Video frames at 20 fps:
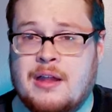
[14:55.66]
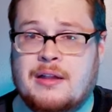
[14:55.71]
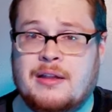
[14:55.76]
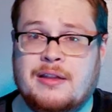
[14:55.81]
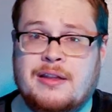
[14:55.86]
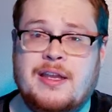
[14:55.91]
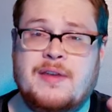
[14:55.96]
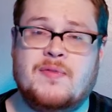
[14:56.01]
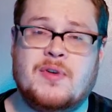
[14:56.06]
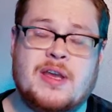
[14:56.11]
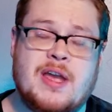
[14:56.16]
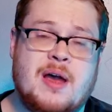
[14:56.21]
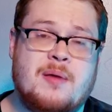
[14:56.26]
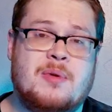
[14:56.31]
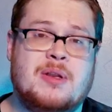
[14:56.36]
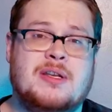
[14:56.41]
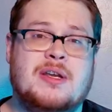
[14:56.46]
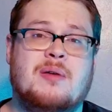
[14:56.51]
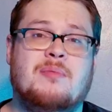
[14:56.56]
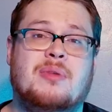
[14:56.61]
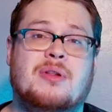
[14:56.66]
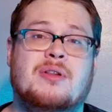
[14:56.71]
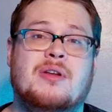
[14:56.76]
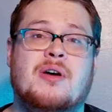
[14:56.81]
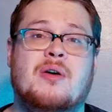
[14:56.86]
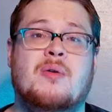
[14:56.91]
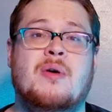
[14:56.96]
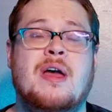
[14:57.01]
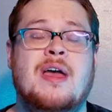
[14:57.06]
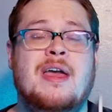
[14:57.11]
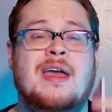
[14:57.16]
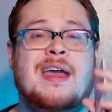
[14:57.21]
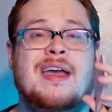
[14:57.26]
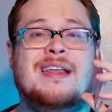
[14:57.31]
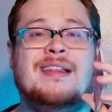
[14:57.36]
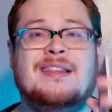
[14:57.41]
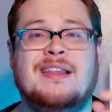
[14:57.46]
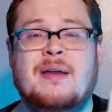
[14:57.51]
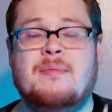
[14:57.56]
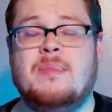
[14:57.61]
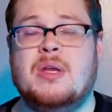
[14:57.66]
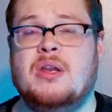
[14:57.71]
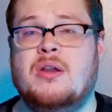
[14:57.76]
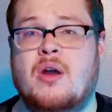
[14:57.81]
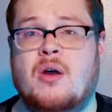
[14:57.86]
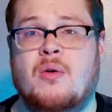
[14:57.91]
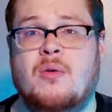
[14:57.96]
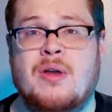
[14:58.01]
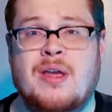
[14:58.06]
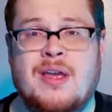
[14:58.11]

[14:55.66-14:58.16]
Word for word: Leave a comment down below and let me know